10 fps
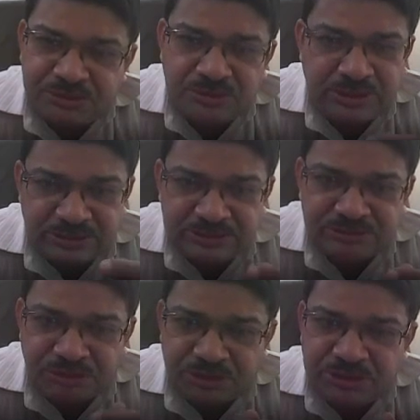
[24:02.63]
that is
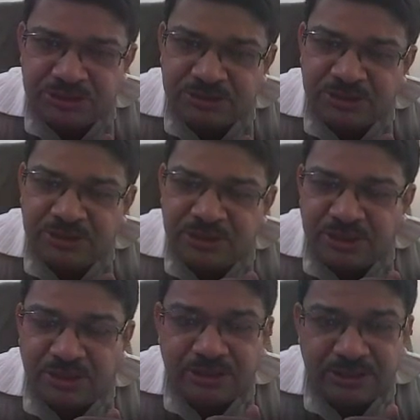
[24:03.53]
for the
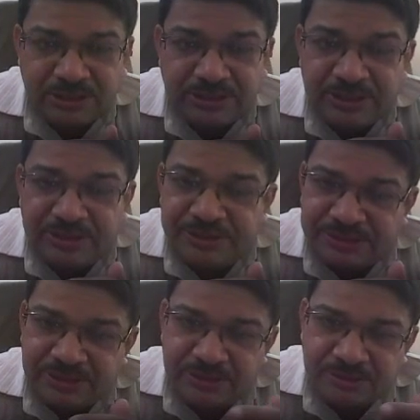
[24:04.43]
ductile
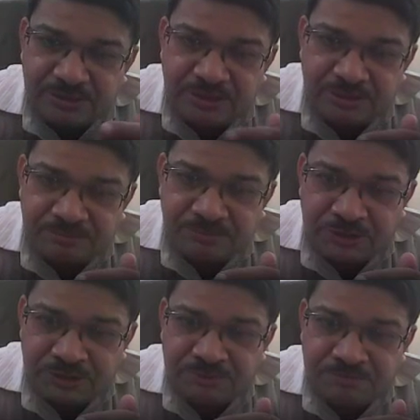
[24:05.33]
detailing
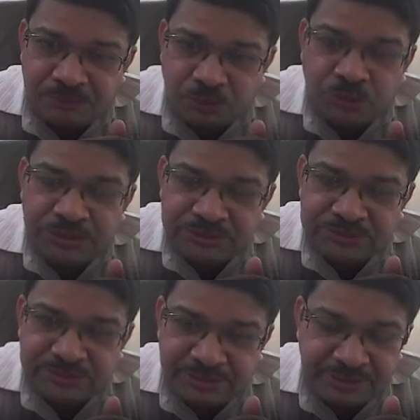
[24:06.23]
code, is
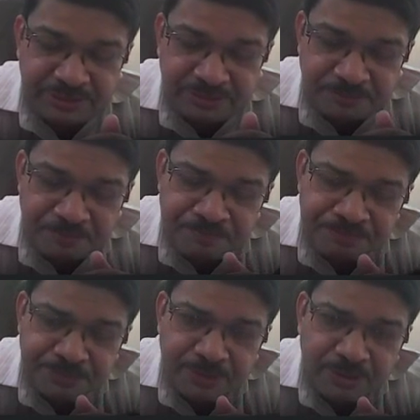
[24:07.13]
there.
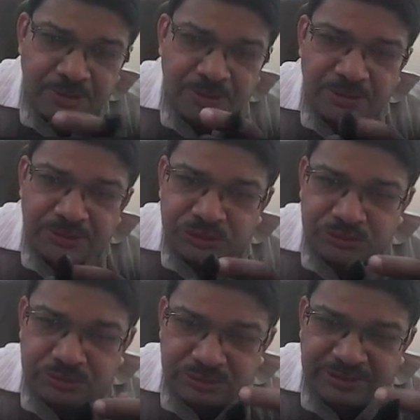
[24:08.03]

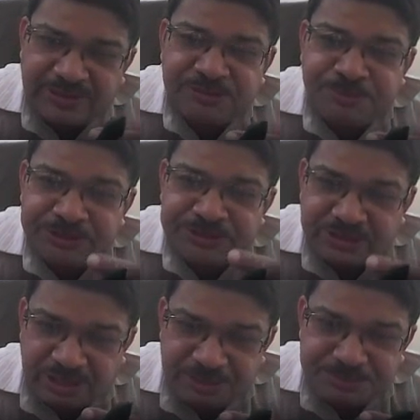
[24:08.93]
So that
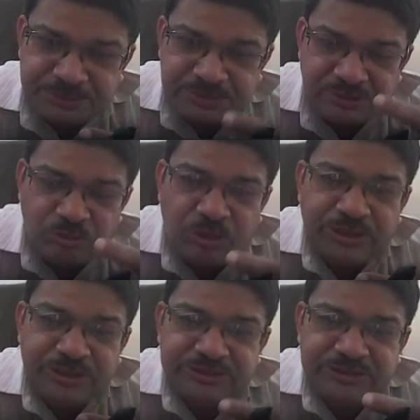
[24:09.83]
prescribes
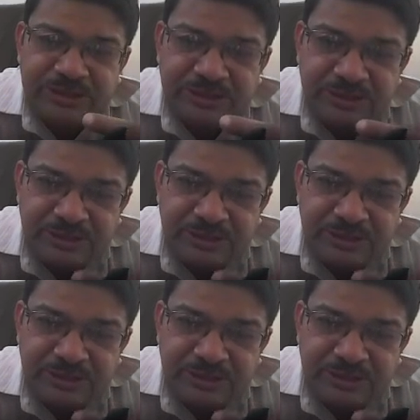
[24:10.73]
what is the